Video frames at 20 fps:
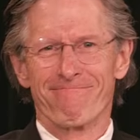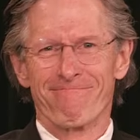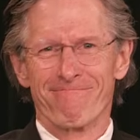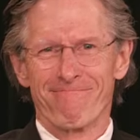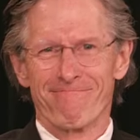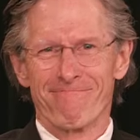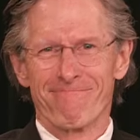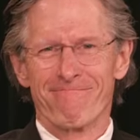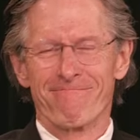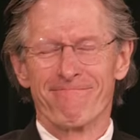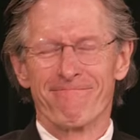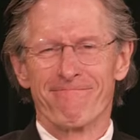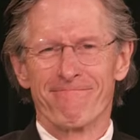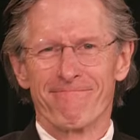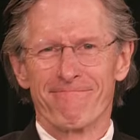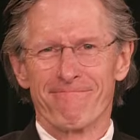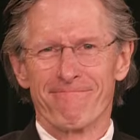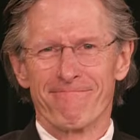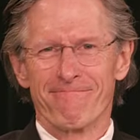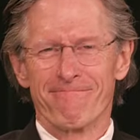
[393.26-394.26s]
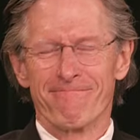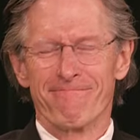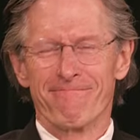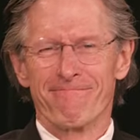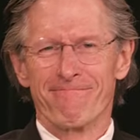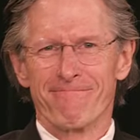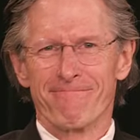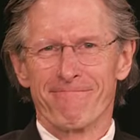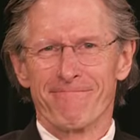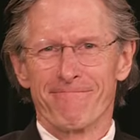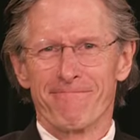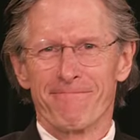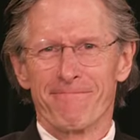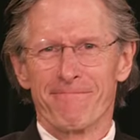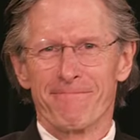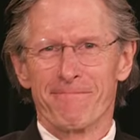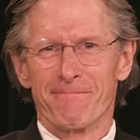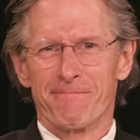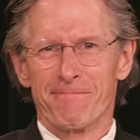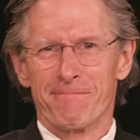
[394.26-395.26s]

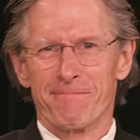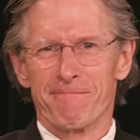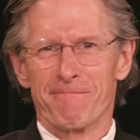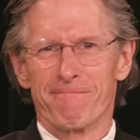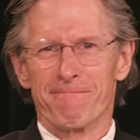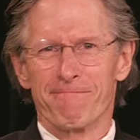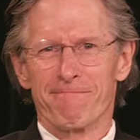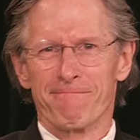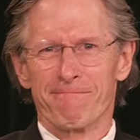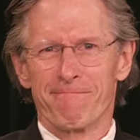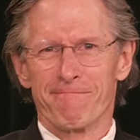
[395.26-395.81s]
The person shown says nothing.